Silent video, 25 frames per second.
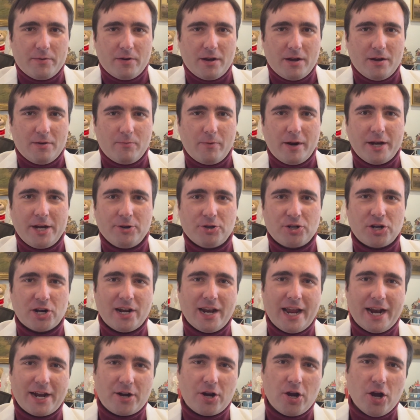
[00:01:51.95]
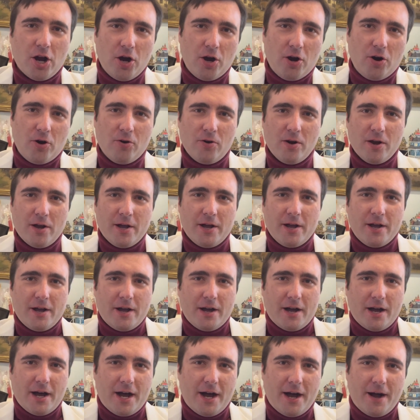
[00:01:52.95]
when you should let go.
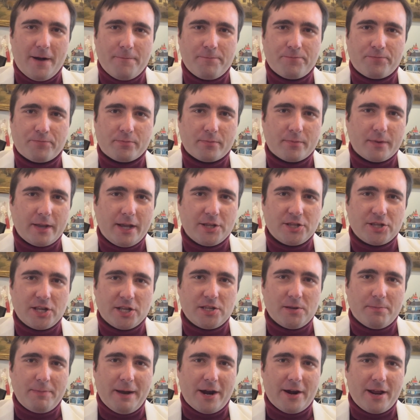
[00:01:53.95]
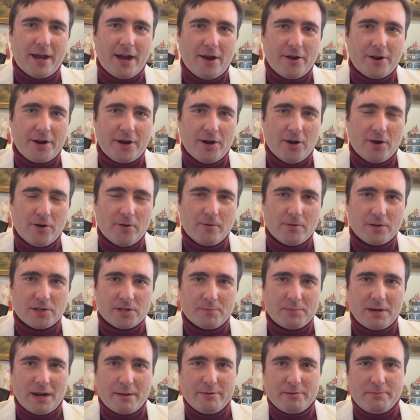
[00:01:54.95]
It's about how, you know,
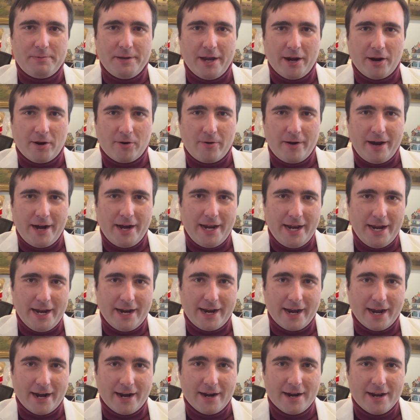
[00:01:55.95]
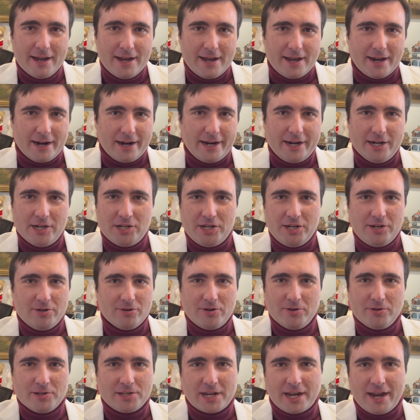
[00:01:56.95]
sometimes being greedy can lead to you
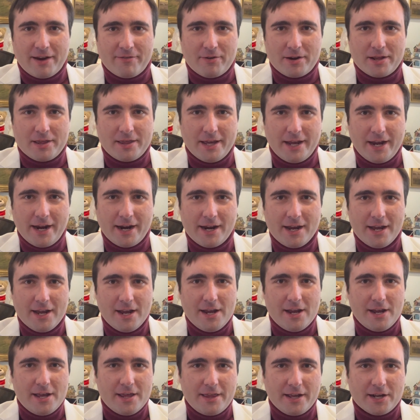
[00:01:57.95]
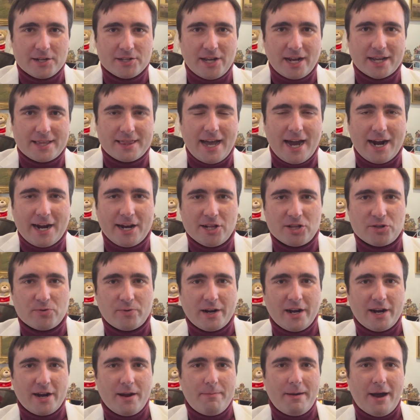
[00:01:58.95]
losing everything, things like that. And it's
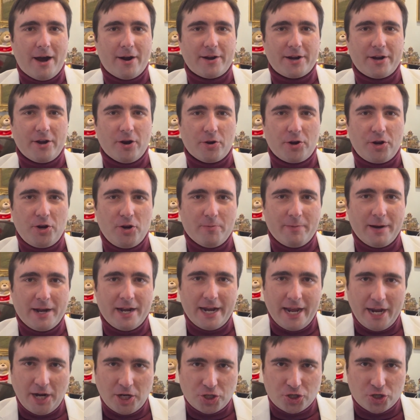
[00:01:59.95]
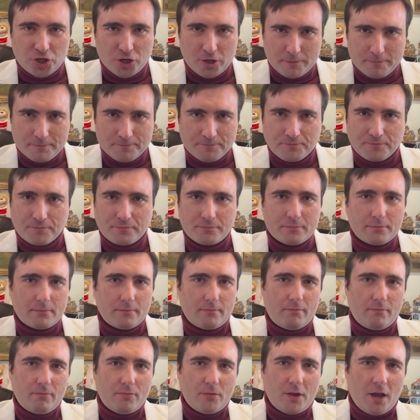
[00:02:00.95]
really about, you know, human nature,
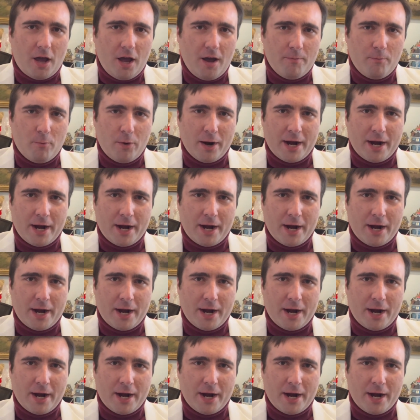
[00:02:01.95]
what